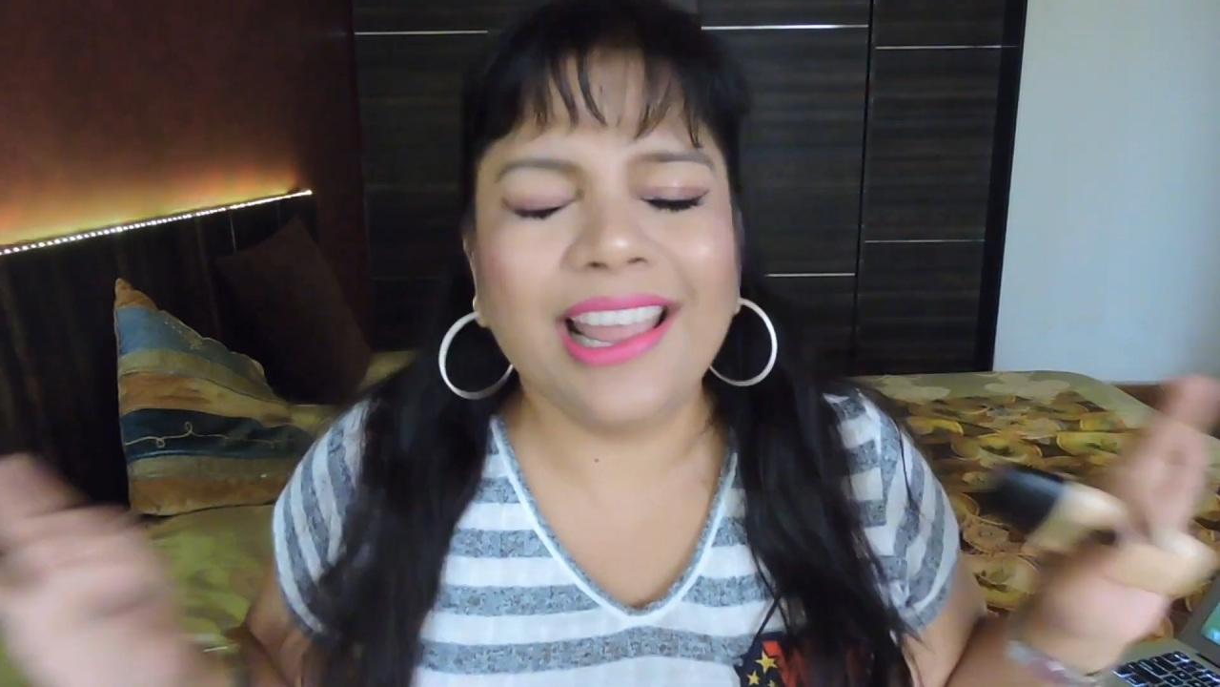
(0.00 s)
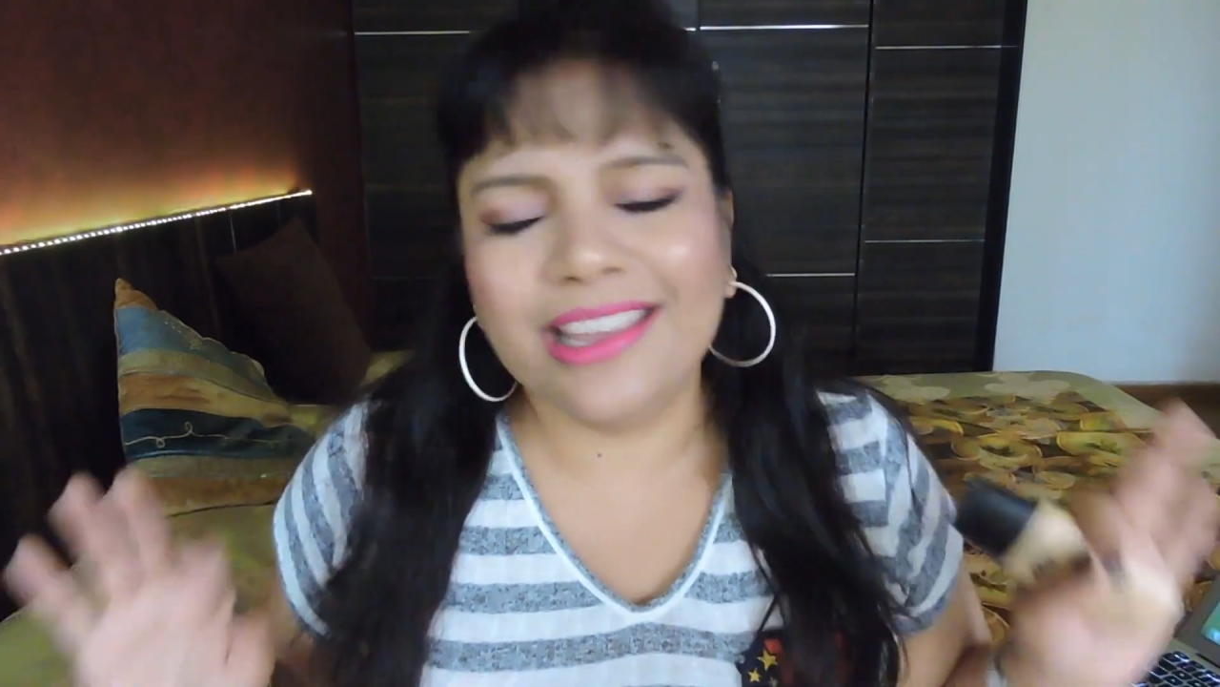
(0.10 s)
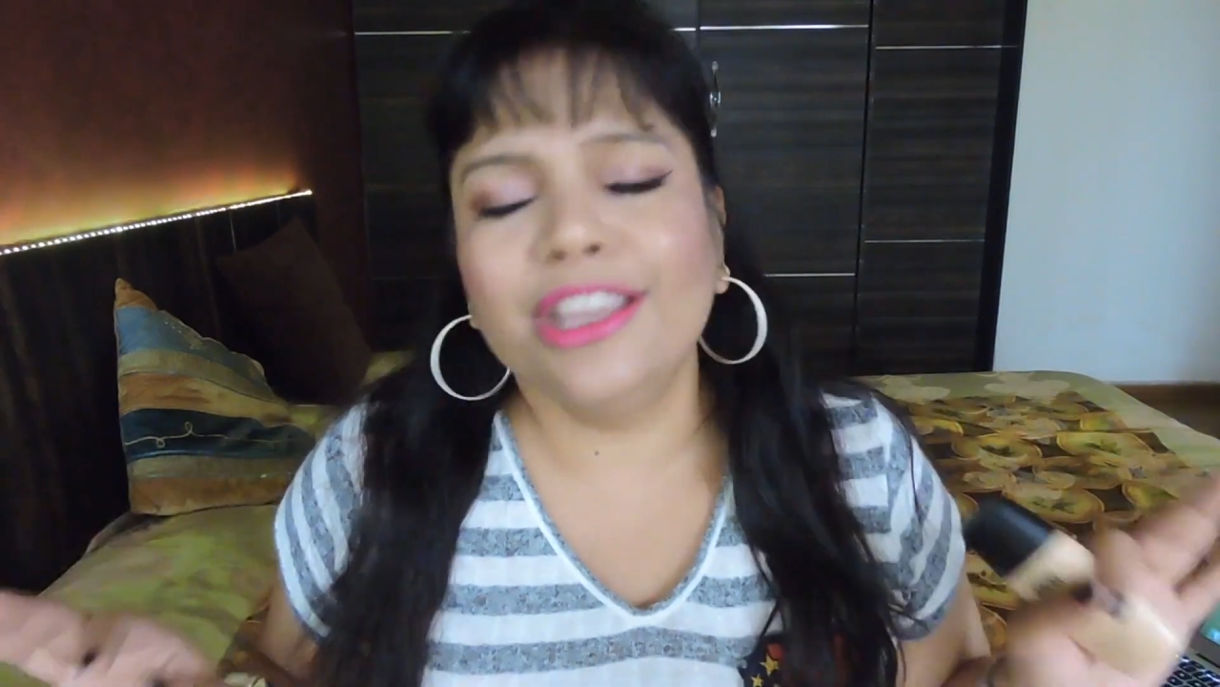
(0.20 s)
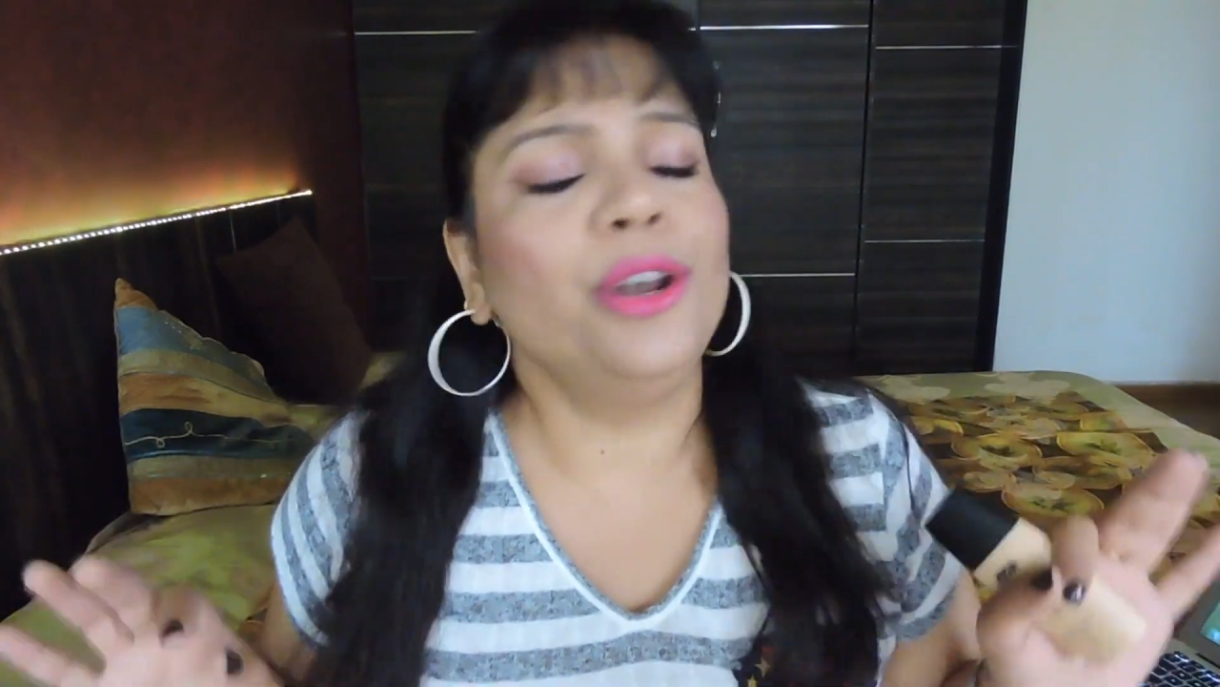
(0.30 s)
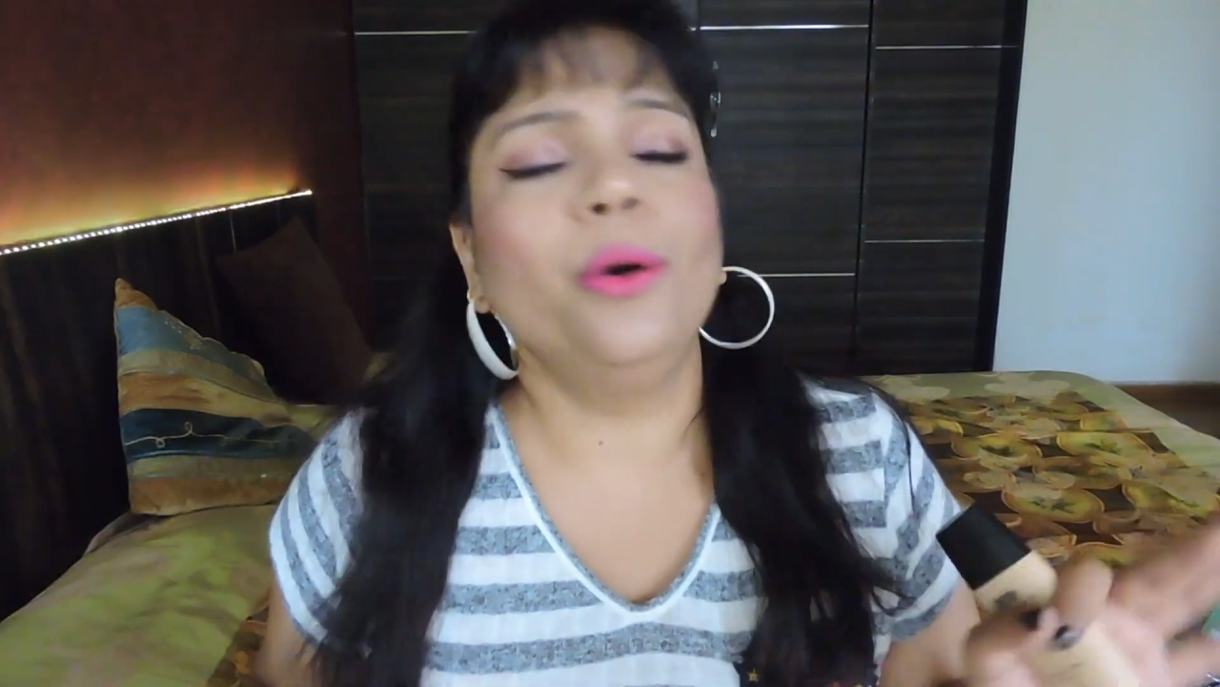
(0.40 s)

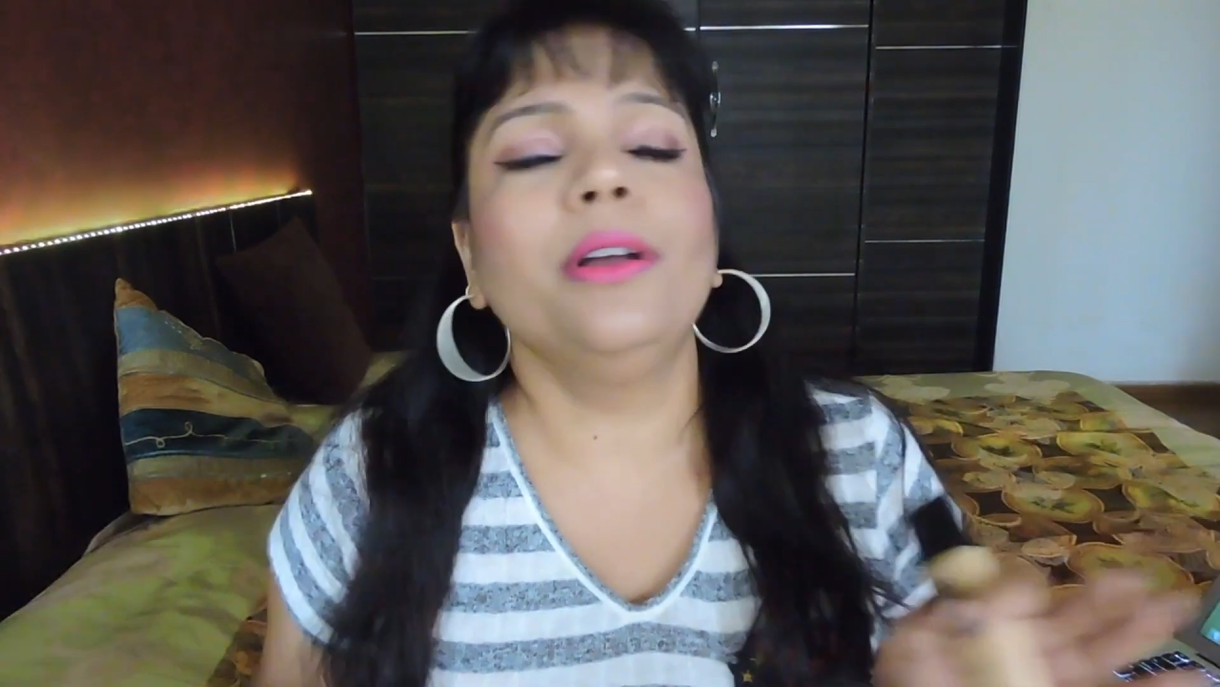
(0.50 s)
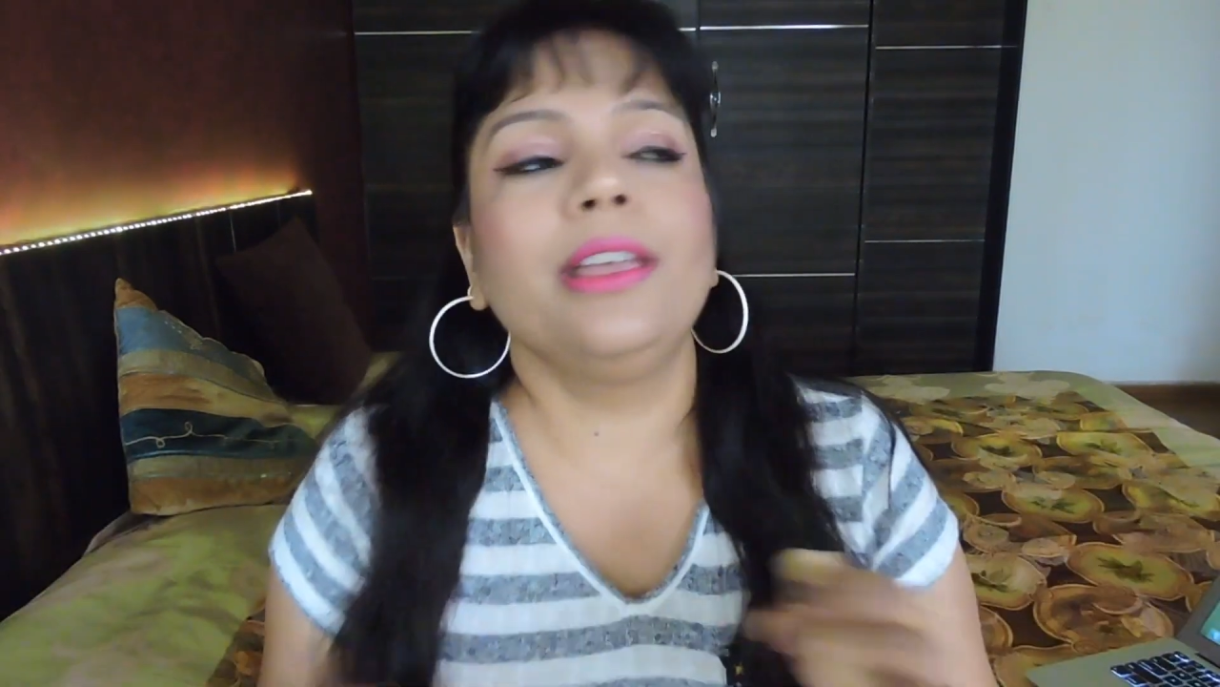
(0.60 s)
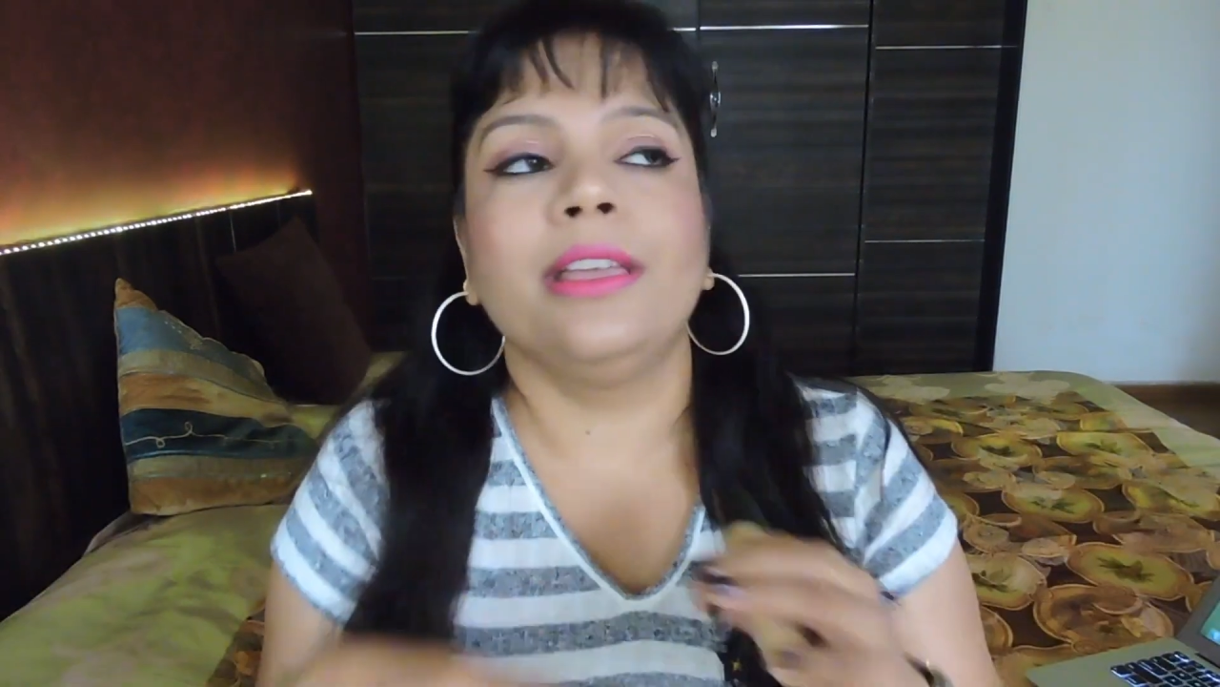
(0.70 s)
Like, you know,